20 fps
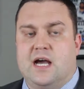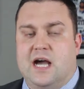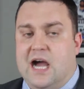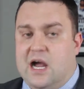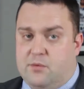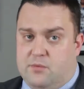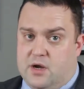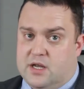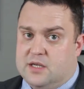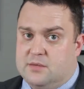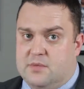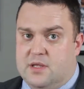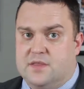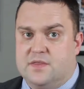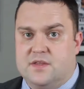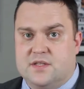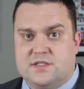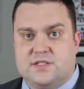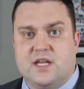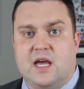I recommend
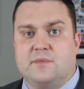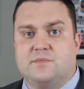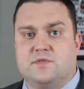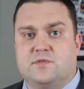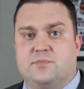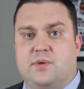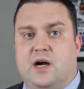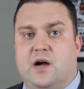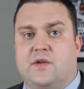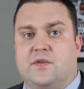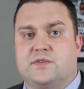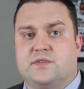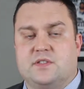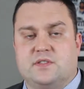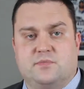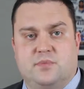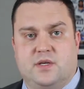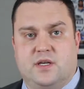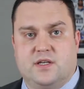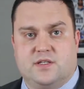these types of
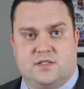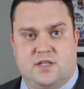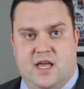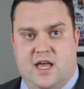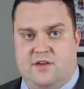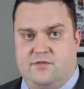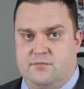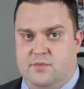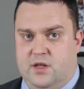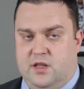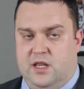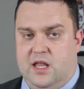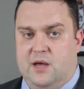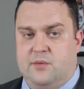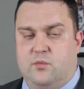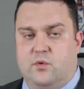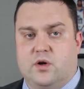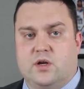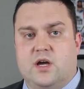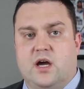policies because they have a lot
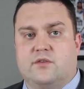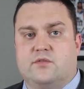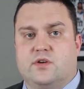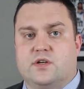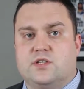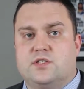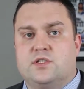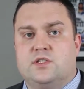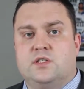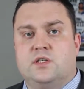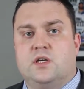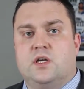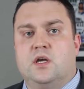more coverage.